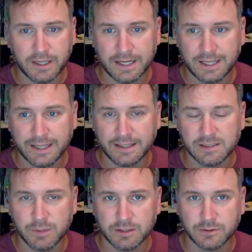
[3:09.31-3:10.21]
I can get these
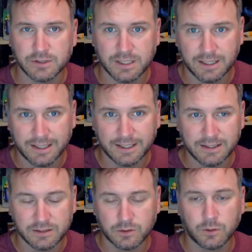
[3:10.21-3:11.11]
modules done and get
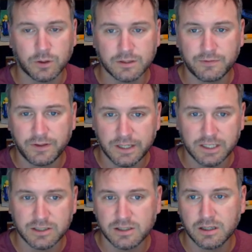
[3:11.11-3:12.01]
this course
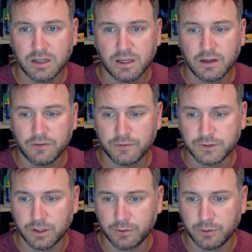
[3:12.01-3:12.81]
finished so